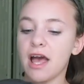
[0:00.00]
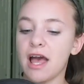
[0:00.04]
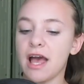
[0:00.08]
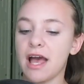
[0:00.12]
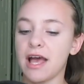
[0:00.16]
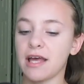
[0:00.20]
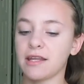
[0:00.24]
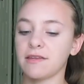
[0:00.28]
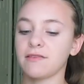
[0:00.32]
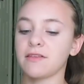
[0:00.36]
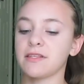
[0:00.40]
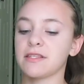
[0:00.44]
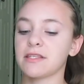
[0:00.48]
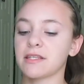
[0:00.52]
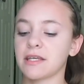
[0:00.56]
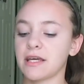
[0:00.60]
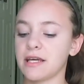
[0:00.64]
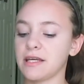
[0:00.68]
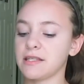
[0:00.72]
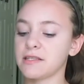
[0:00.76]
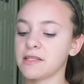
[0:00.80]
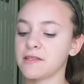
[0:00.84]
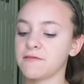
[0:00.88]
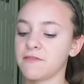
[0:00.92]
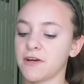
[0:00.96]
And this
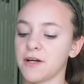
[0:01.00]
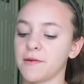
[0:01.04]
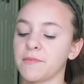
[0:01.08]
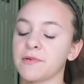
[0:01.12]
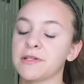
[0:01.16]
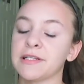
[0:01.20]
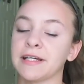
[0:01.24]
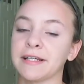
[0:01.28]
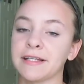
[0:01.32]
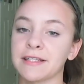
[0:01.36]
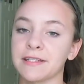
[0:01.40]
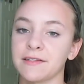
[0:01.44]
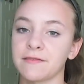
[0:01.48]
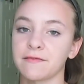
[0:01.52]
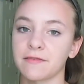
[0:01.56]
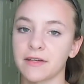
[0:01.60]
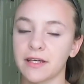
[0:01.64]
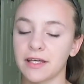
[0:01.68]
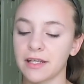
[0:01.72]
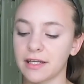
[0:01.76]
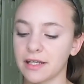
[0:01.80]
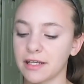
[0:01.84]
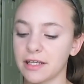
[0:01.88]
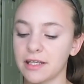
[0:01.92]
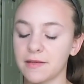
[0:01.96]
case is very protective
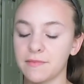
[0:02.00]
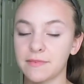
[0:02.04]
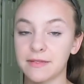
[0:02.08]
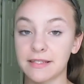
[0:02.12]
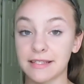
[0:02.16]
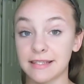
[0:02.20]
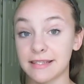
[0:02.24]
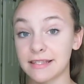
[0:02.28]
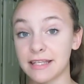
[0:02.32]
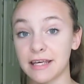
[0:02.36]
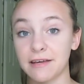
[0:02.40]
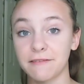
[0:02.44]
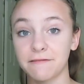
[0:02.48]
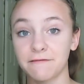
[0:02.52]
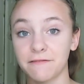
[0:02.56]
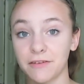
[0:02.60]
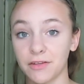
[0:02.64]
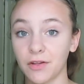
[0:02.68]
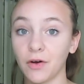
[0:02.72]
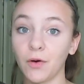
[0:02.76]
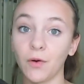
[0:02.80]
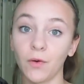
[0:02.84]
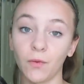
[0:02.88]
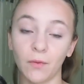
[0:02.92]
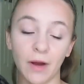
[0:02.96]
and it keeps it safe for
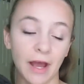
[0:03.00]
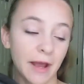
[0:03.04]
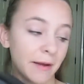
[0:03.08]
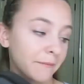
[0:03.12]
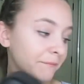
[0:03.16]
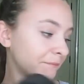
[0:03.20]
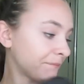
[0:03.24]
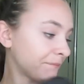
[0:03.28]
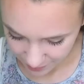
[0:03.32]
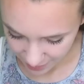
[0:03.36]
the whole way.